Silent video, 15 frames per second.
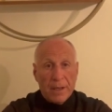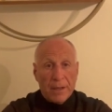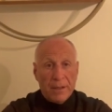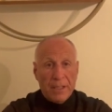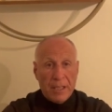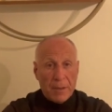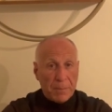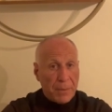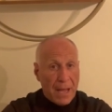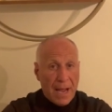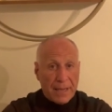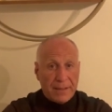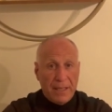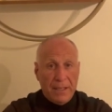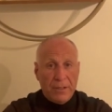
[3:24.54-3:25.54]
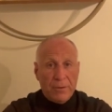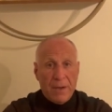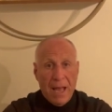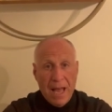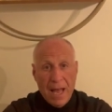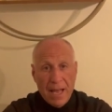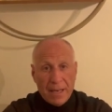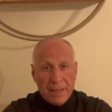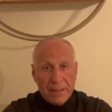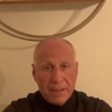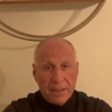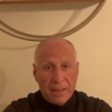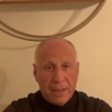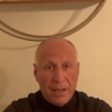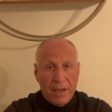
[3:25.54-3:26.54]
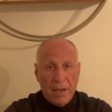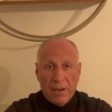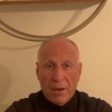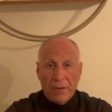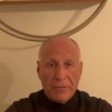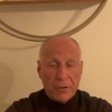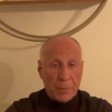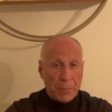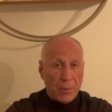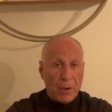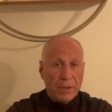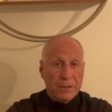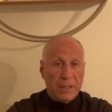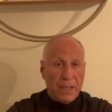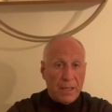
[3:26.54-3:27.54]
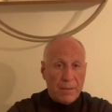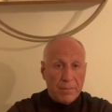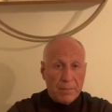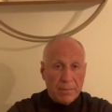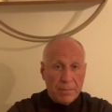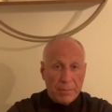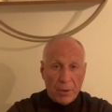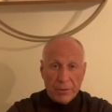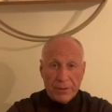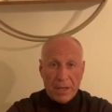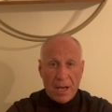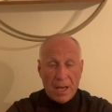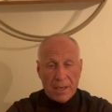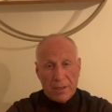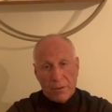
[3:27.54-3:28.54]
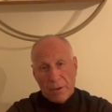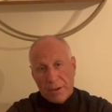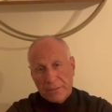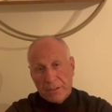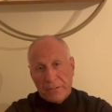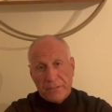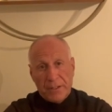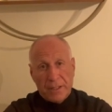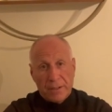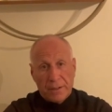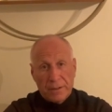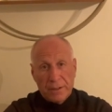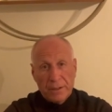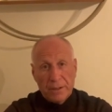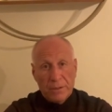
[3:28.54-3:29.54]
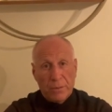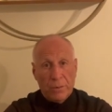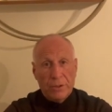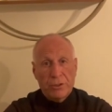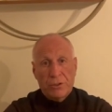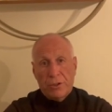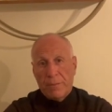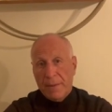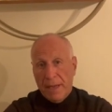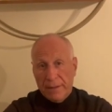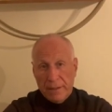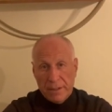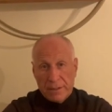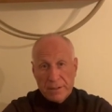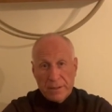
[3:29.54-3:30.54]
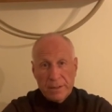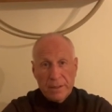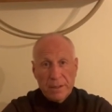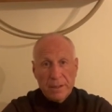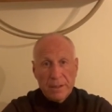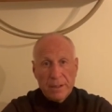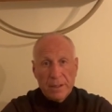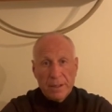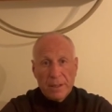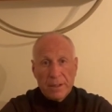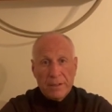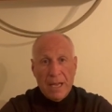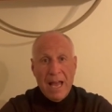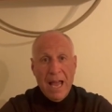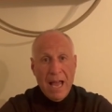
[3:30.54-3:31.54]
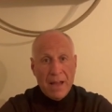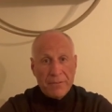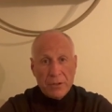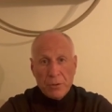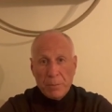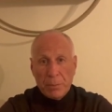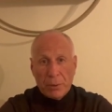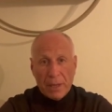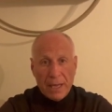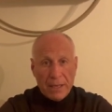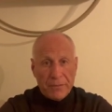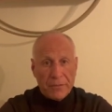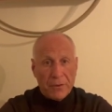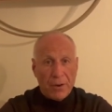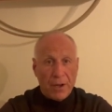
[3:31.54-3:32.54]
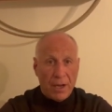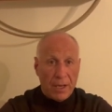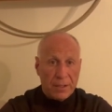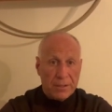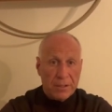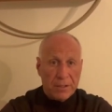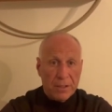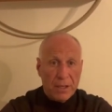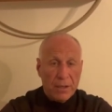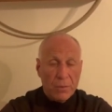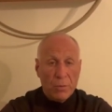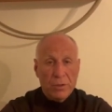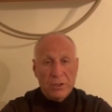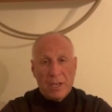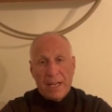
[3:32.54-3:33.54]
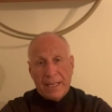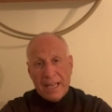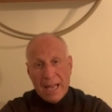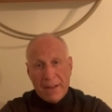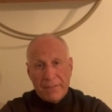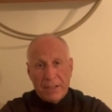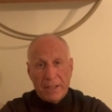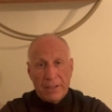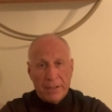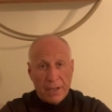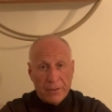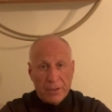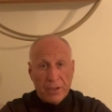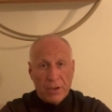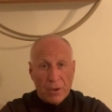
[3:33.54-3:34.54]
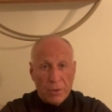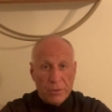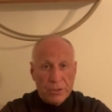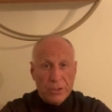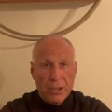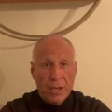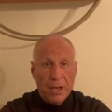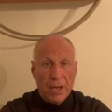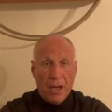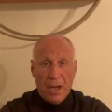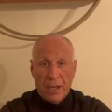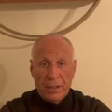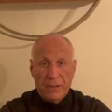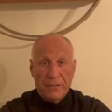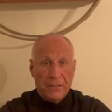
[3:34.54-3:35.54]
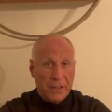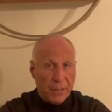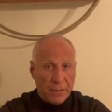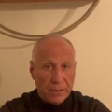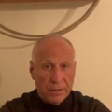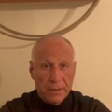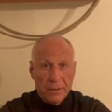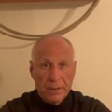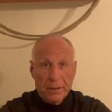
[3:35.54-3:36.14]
The impact that you had on our football team, both on and off the field, was tremendous. To have you play for us was like having another coach on the field.